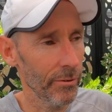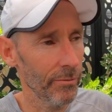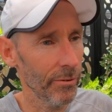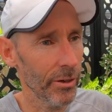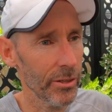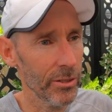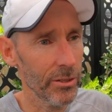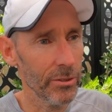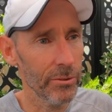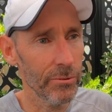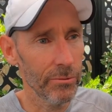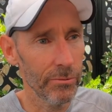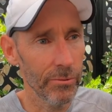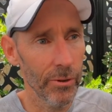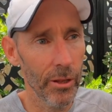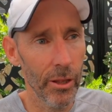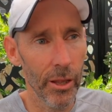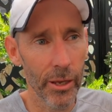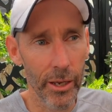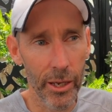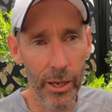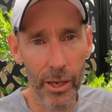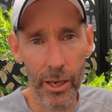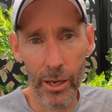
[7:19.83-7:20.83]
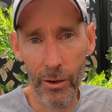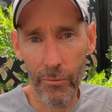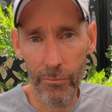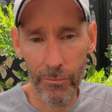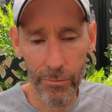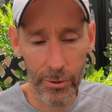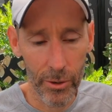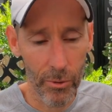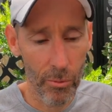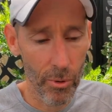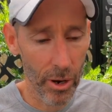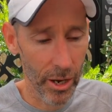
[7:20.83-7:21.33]
if I just feel like a
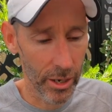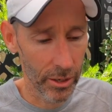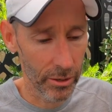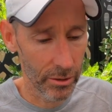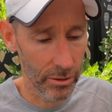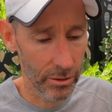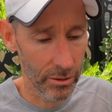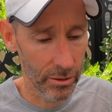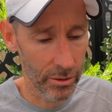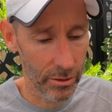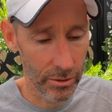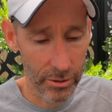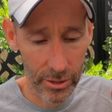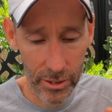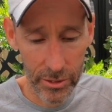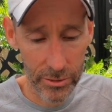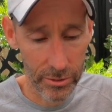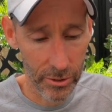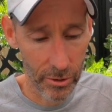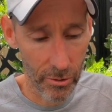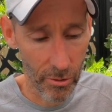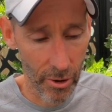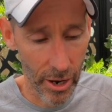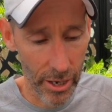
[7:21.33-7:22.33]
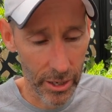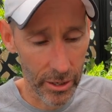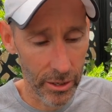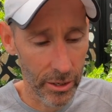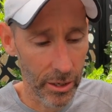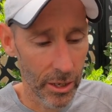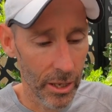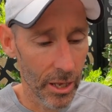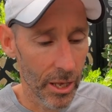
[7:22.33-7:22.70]
comfy run, these are great.